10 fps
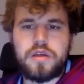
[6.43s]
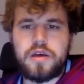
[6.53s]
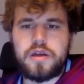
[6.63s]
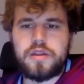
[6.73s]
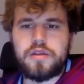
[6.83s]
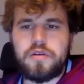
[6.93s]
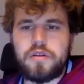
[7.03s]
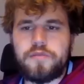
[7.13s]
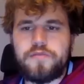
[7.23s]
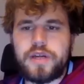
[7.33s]
and all
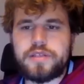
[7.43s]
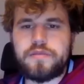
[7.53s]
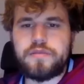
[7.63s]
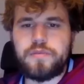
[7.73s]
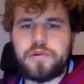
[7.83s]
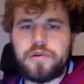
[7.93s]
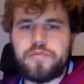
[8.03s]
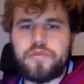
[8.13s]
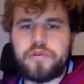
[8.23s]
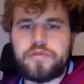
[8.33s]
the friends of the
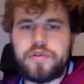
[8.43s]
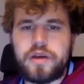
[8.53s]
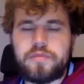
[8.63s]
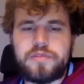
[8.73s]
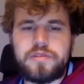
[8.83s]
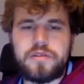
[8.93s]
program